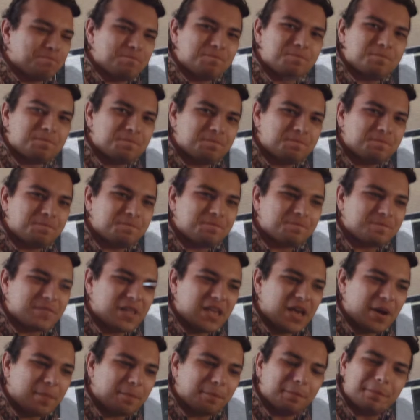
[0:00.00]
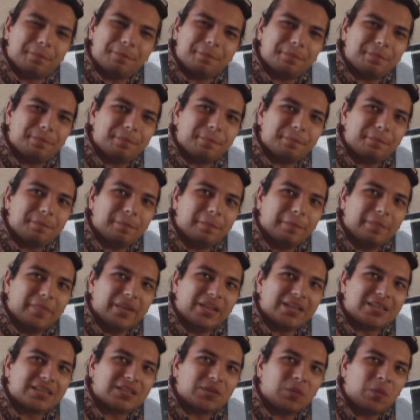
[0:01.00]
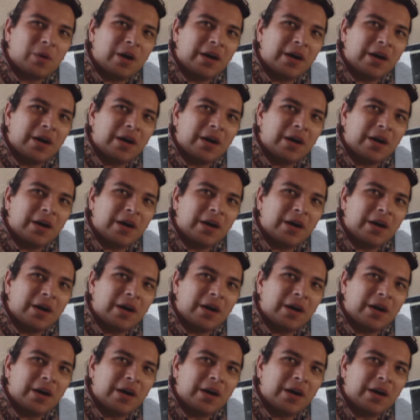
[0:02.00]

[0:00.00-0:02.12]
Mm, yep. That's the